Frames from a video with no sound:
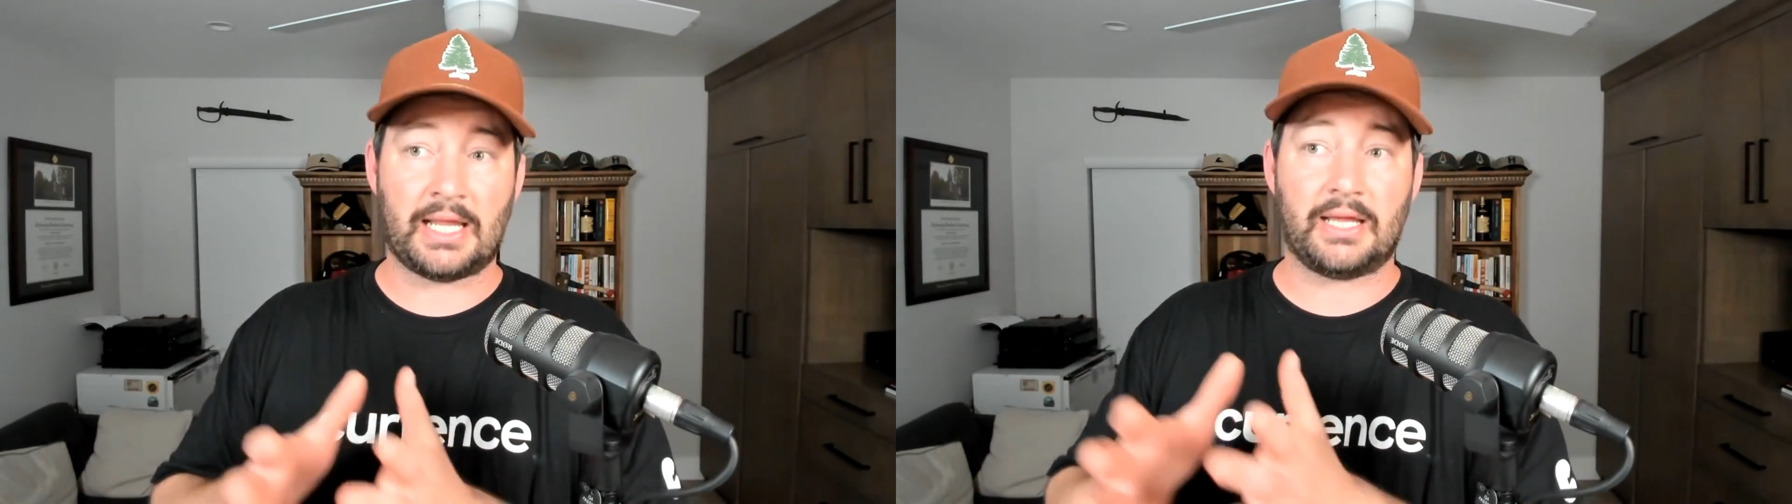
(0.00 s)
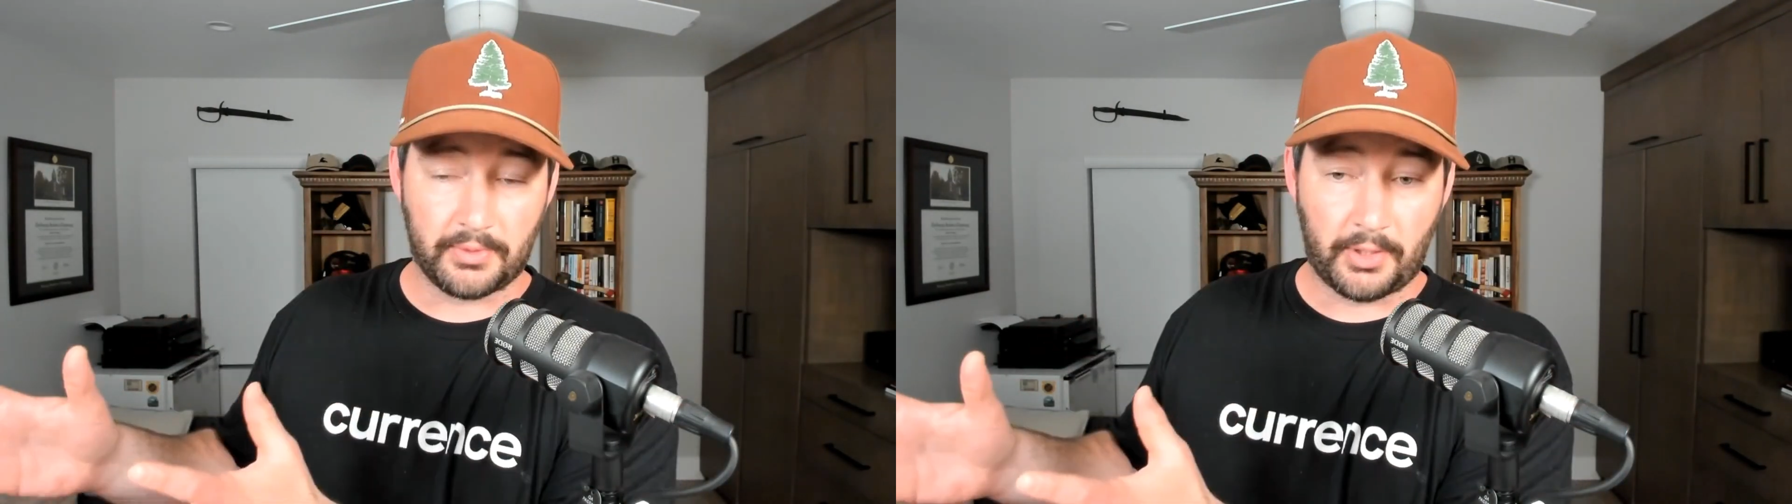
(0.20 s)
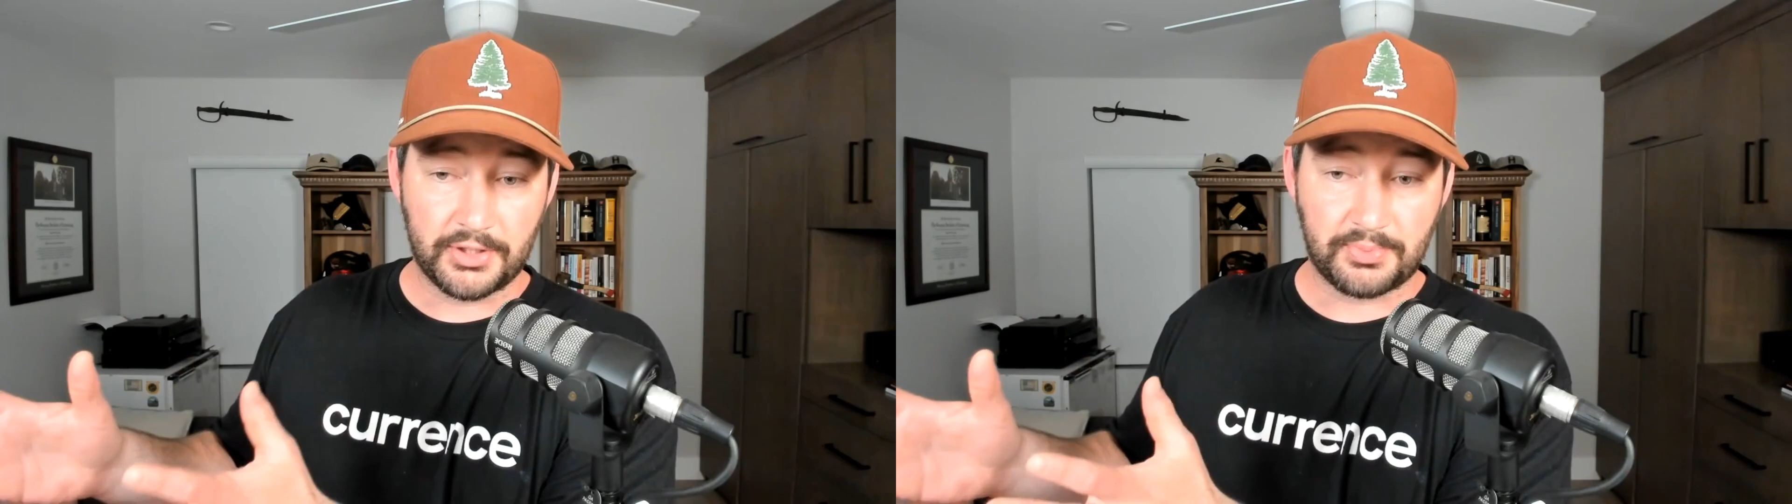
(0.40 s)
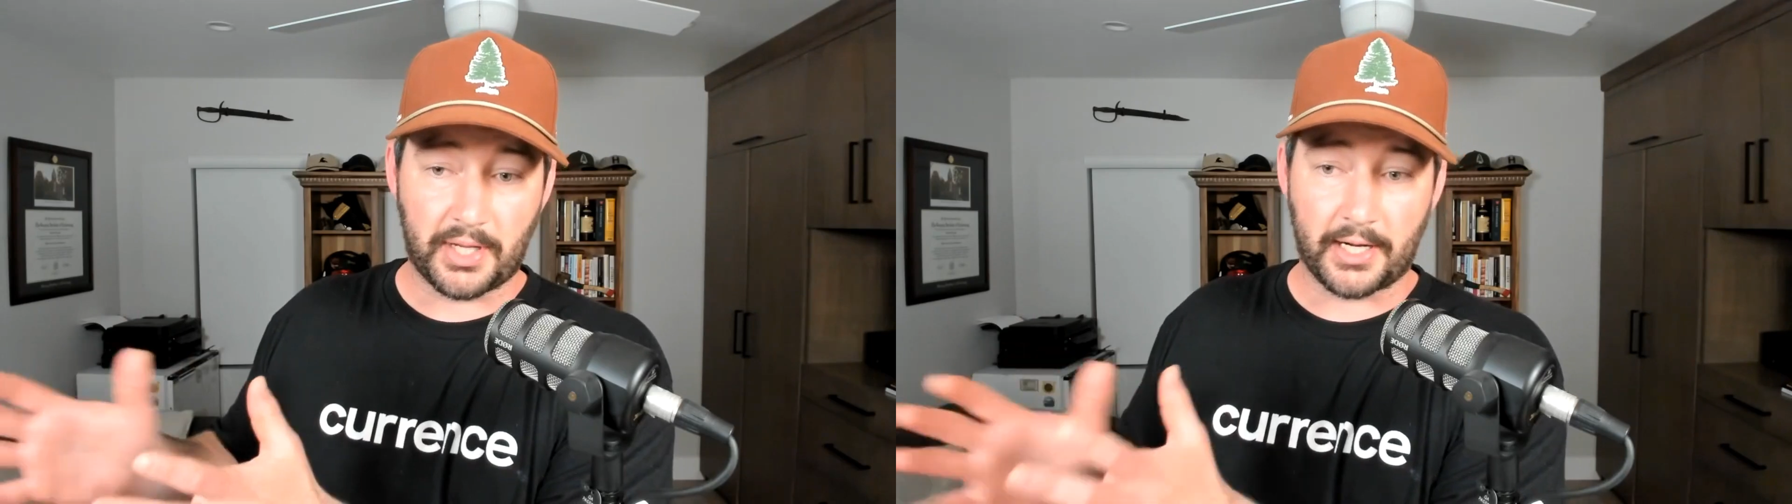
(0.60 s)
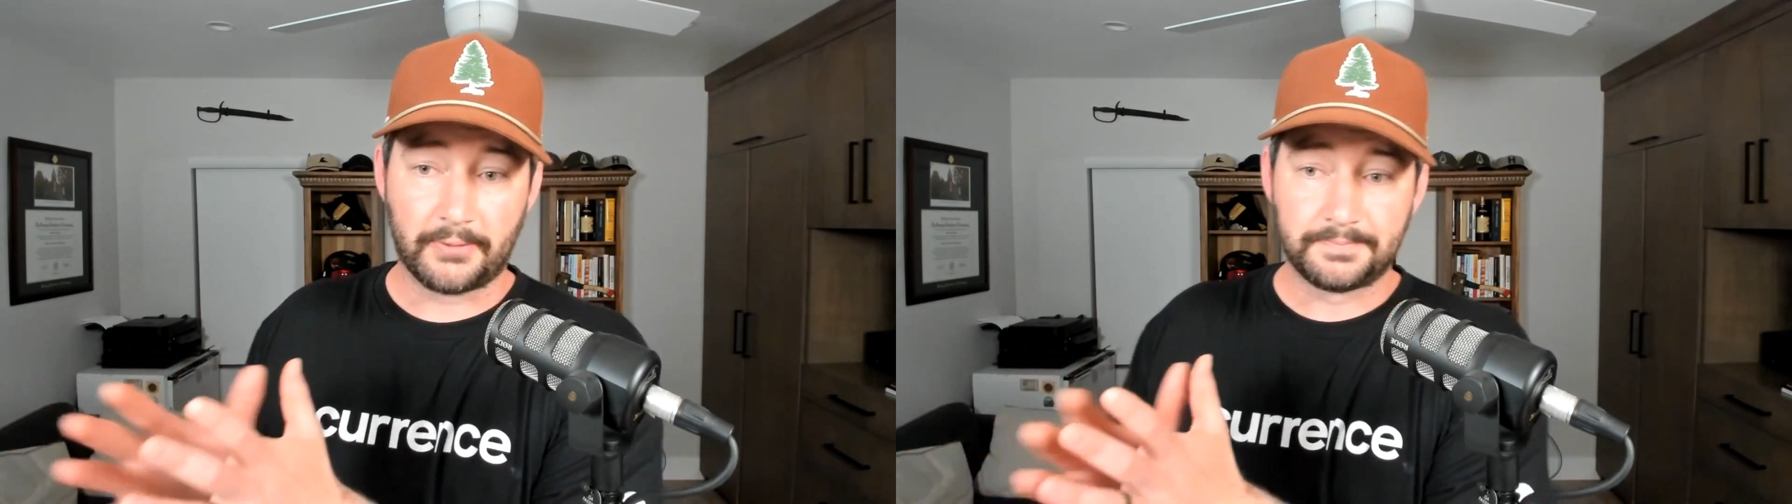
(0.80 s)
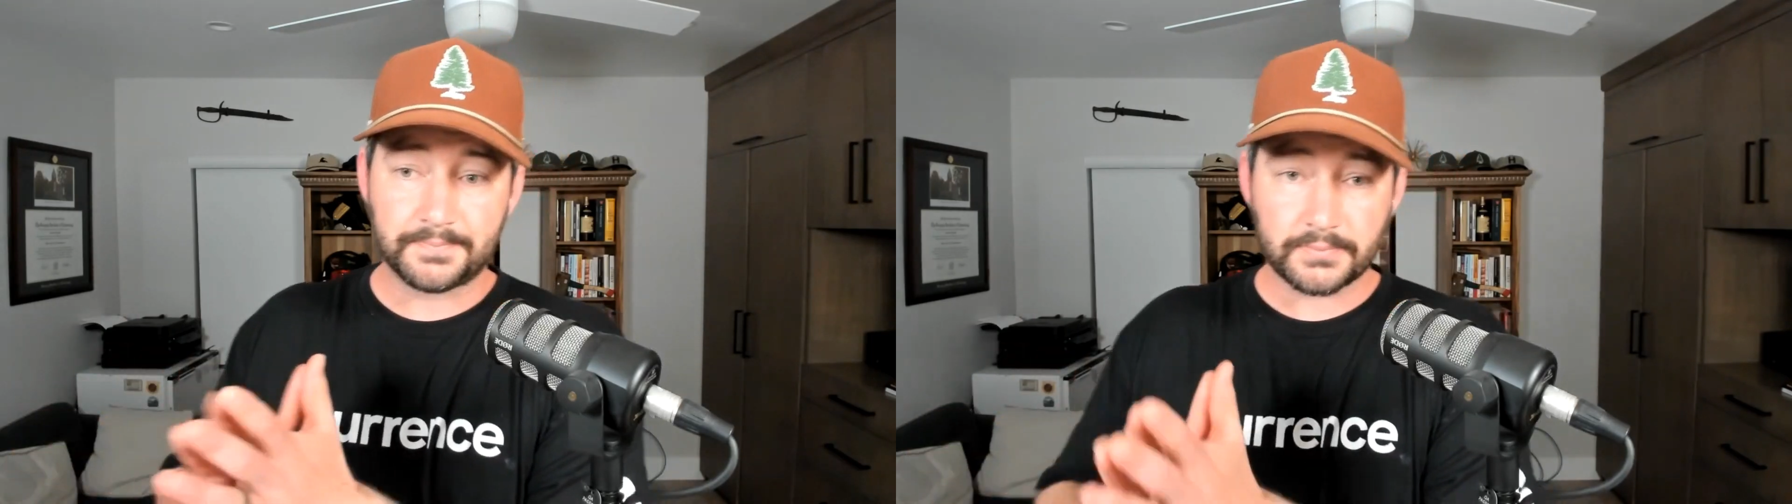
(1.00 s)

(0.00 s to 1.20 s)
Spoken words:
and the multiplier,